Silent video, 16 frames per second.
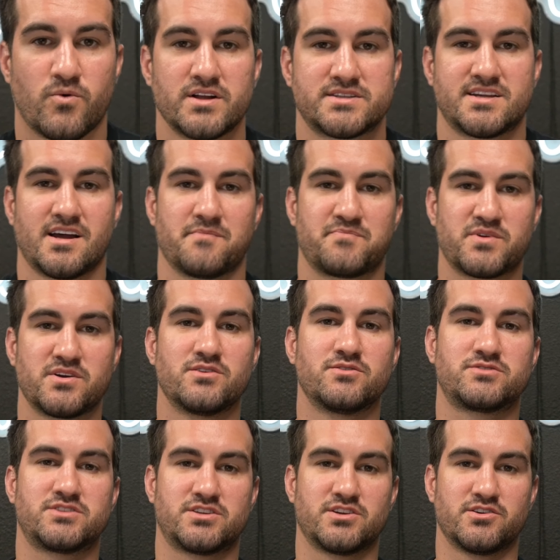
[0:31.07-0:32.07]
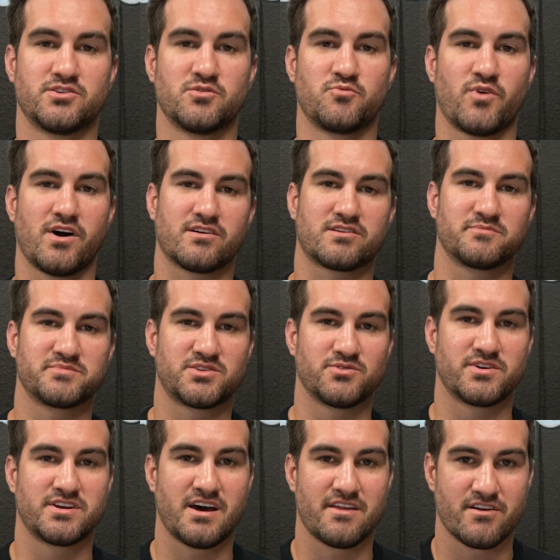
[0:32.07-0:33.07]
What's up, YouTube? Welcome to
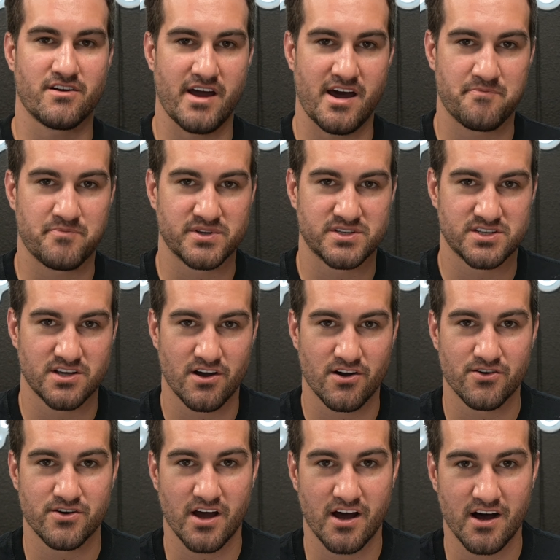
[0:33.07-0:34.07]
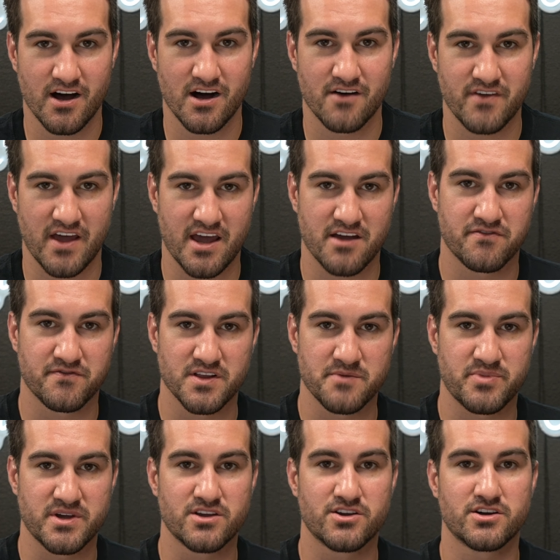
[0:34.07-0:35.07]
another episode of A
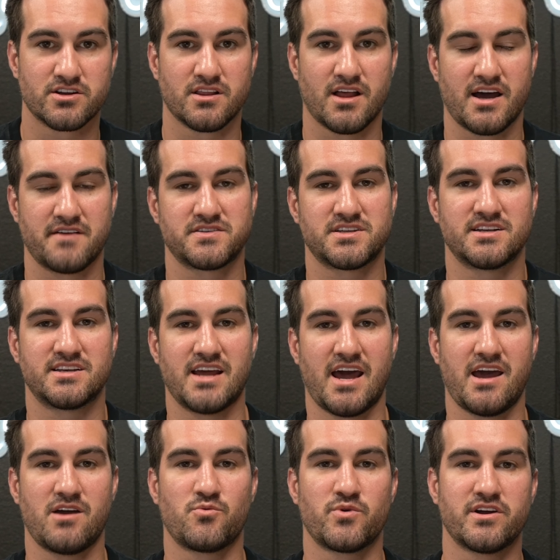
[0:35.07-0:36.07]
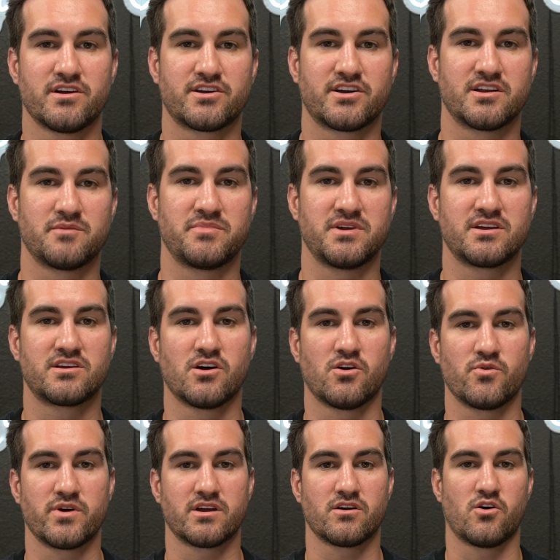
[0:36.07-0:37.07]
Flipping Good Life. Today we are going to be
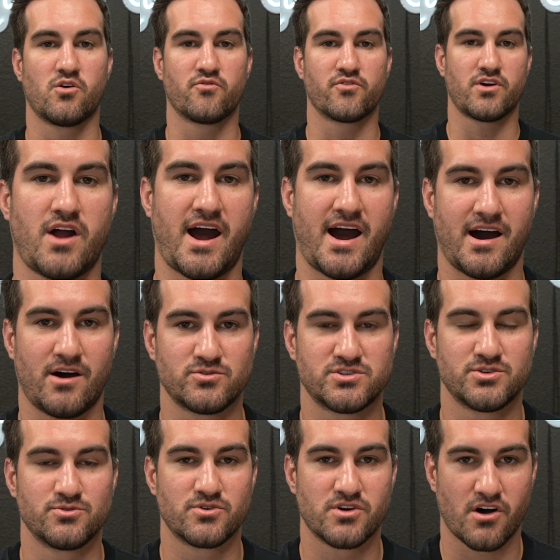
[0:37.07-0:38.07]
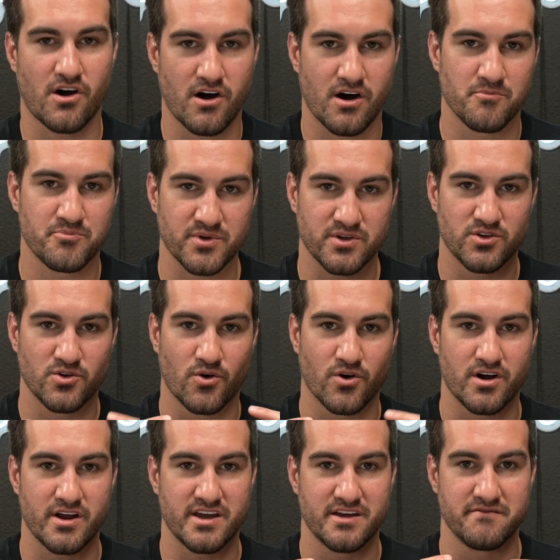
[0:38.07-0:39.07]
going over how to comp
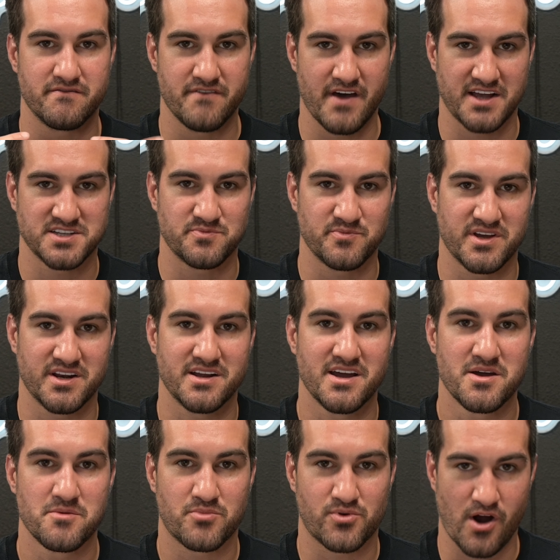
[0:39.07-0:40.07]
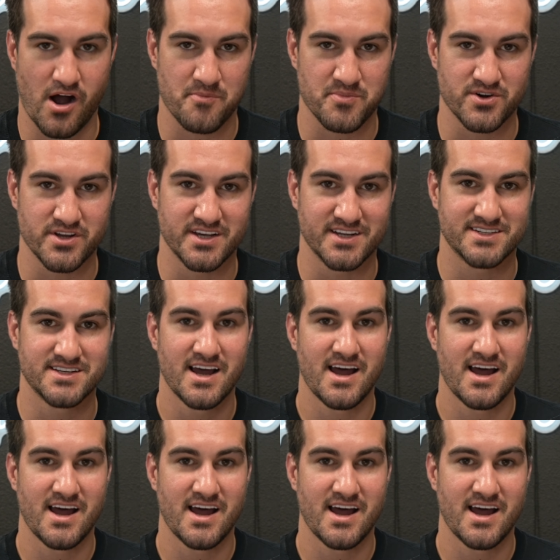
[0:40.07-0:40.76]
your investment properties.